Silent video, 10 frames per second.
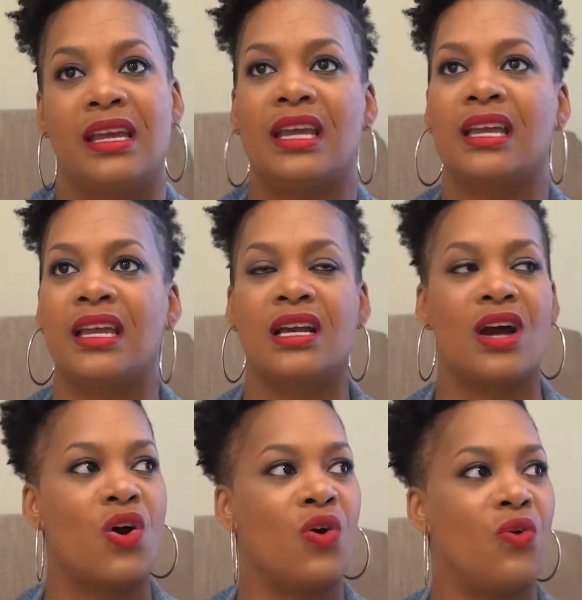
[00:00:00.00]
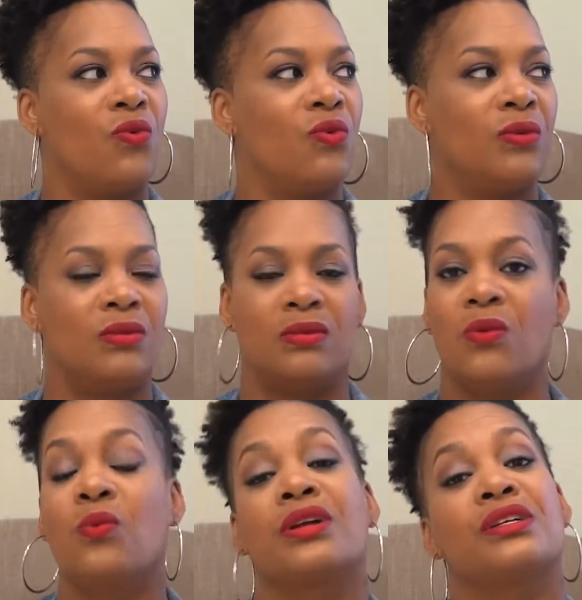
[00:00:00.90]
it can go
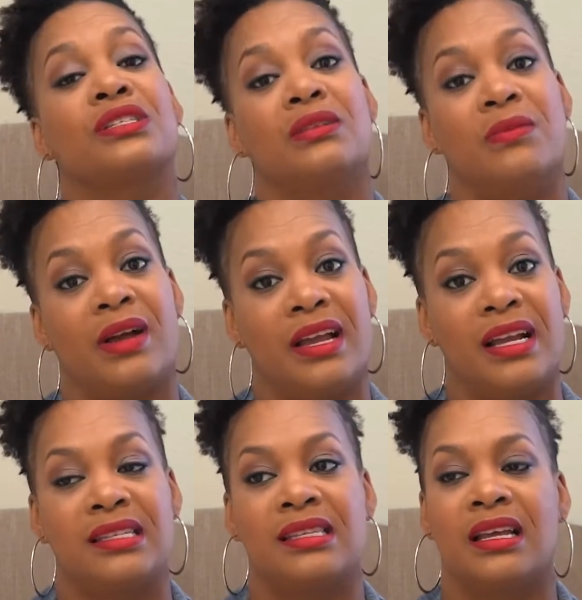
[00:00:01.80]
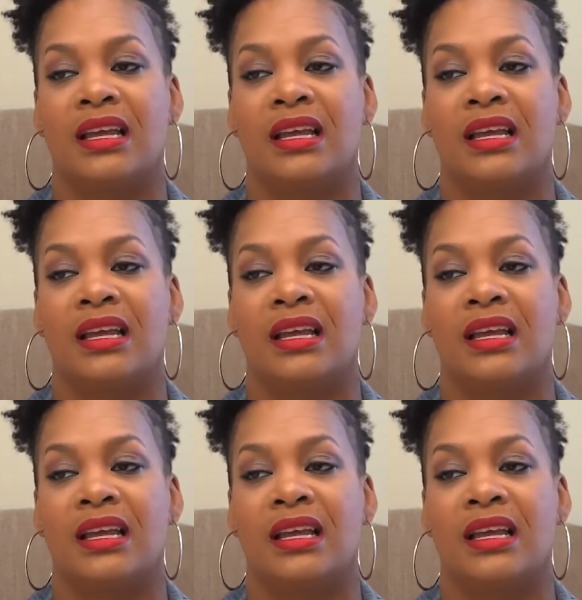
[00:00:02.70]
one or two ways.